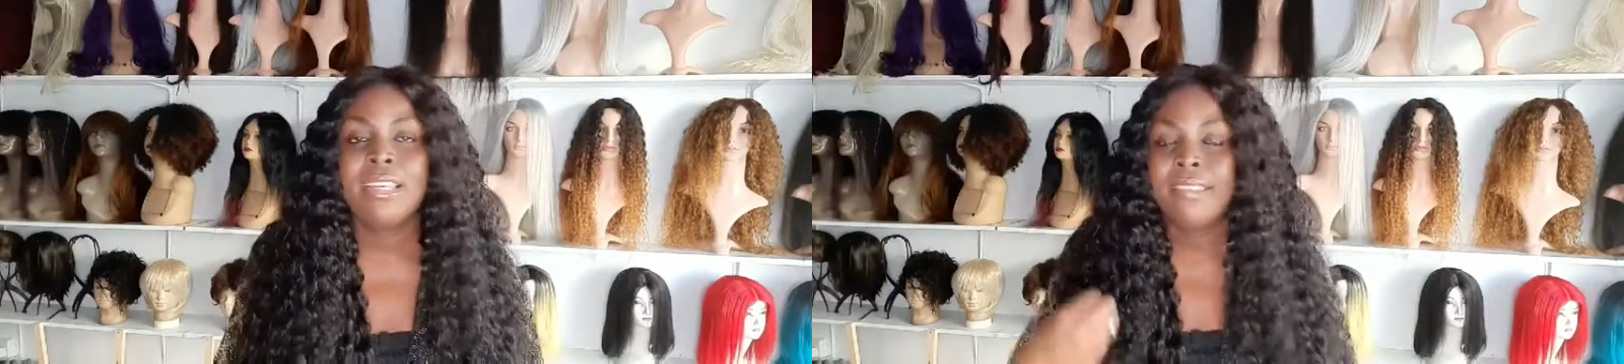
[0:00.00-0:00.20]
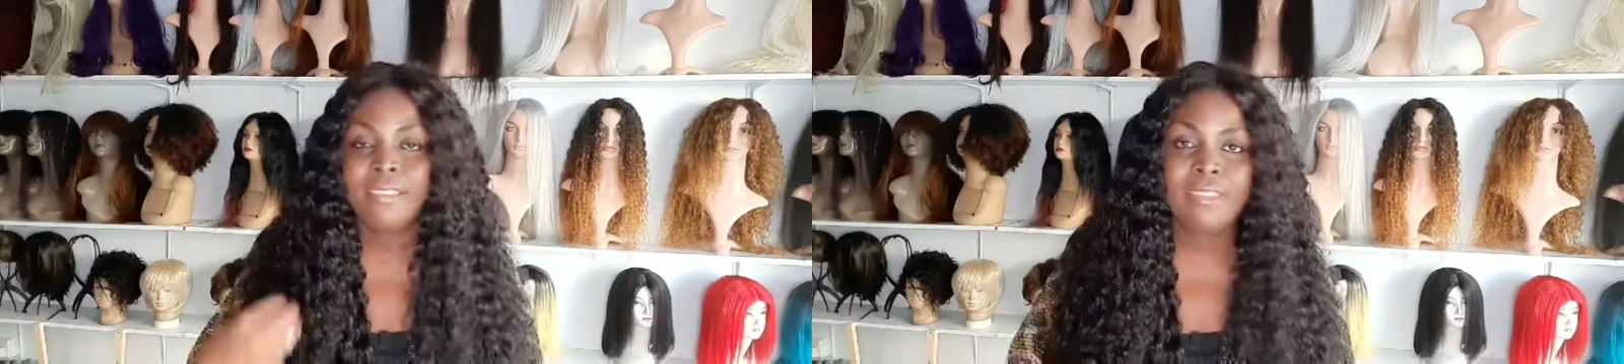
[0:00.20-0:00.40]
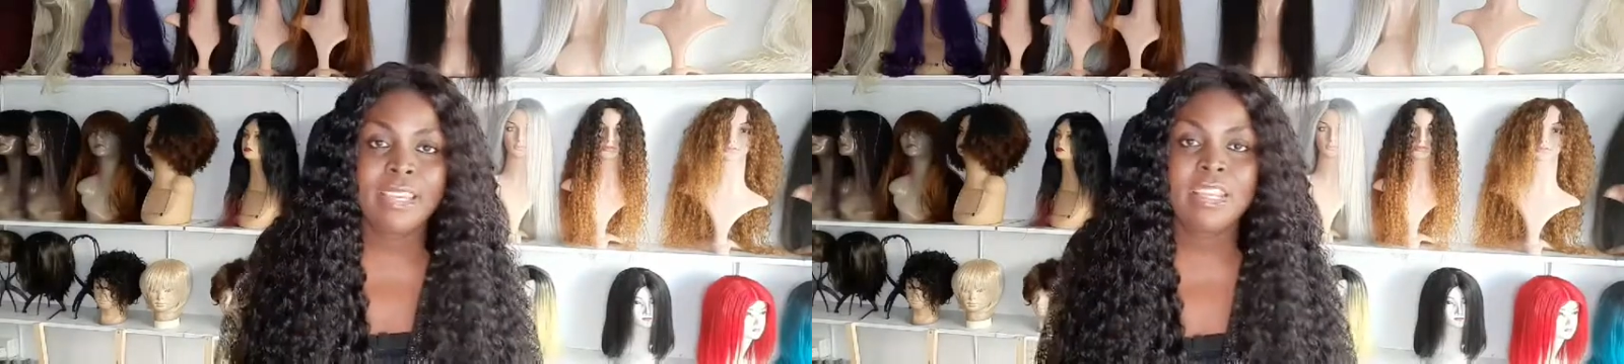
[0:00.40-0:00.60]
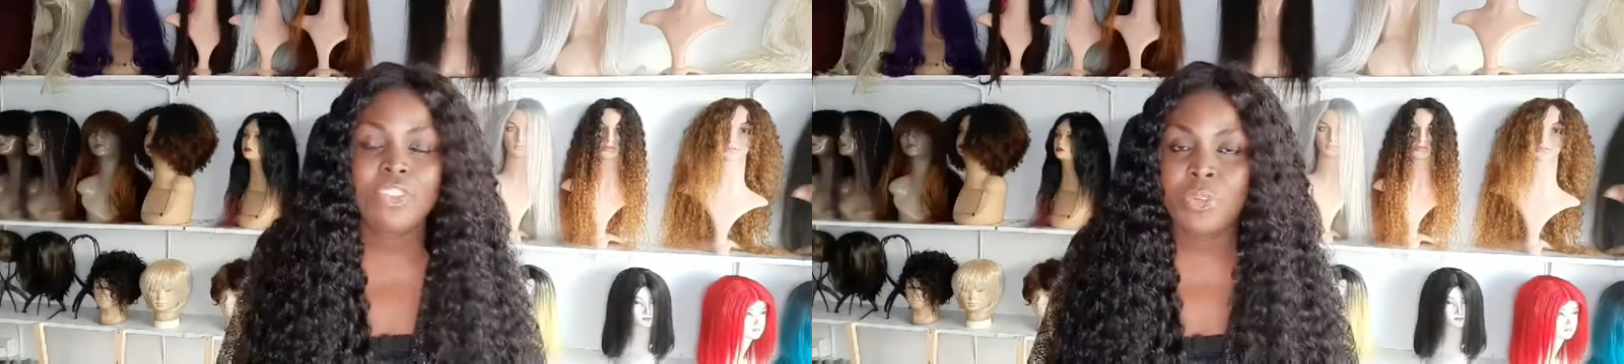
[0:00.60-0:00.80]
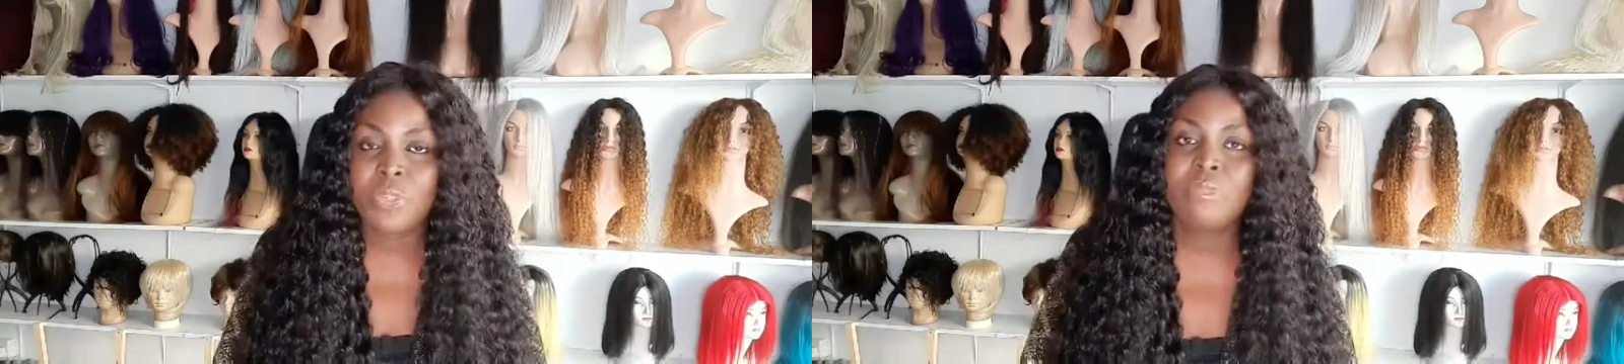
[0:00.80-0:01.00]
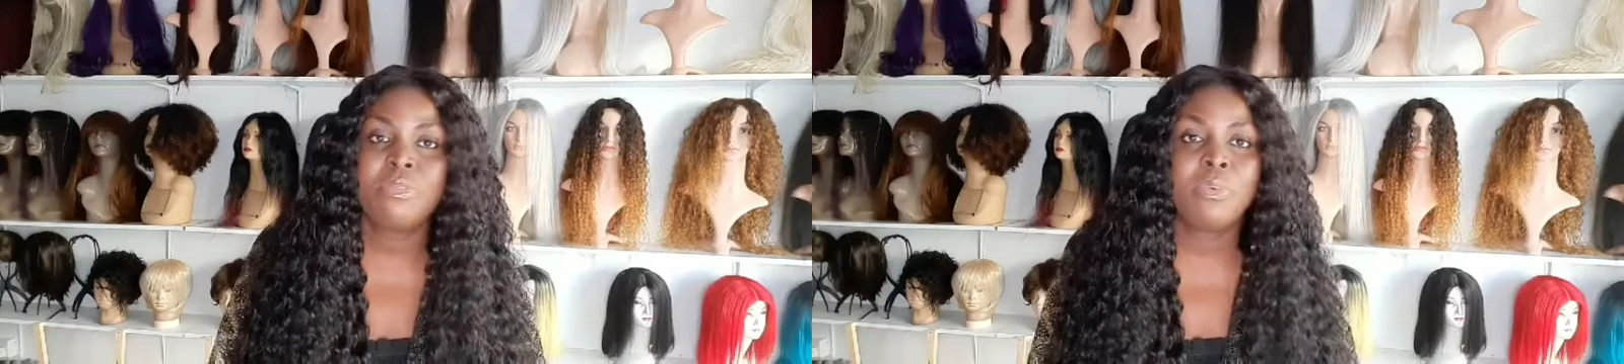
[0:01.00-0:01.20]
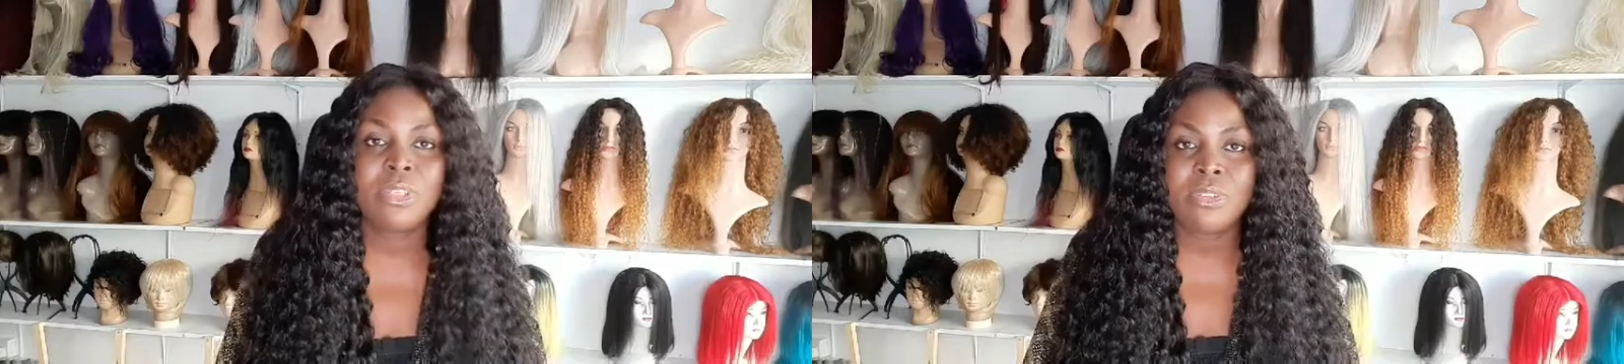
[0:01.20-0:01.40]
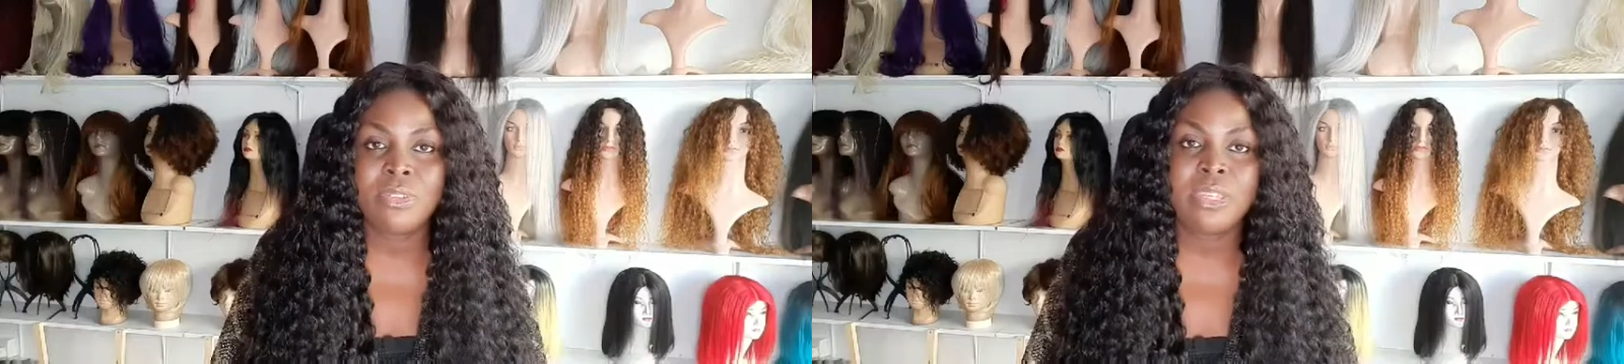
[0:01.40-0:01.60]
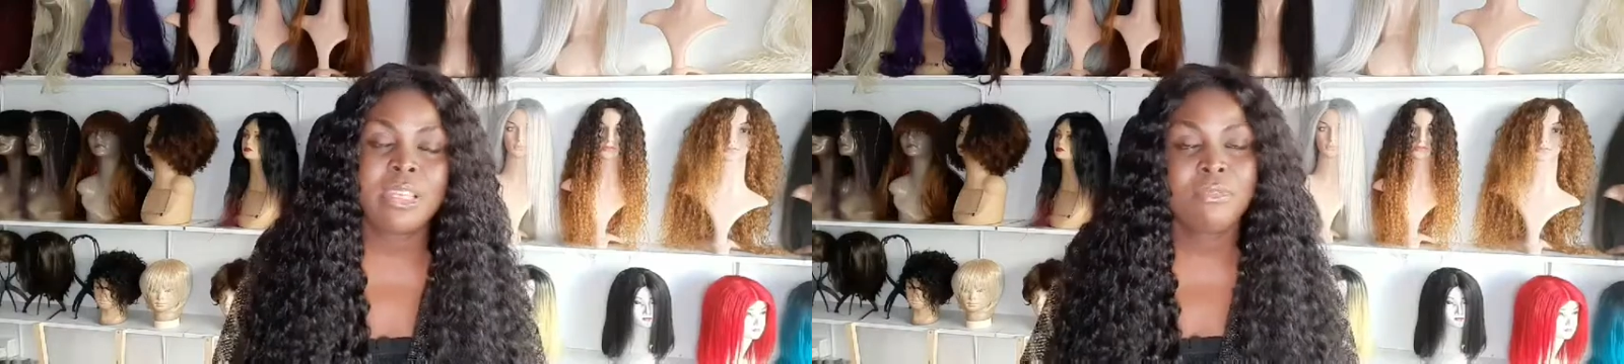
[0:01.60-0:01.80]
Say the truth if you want to say it.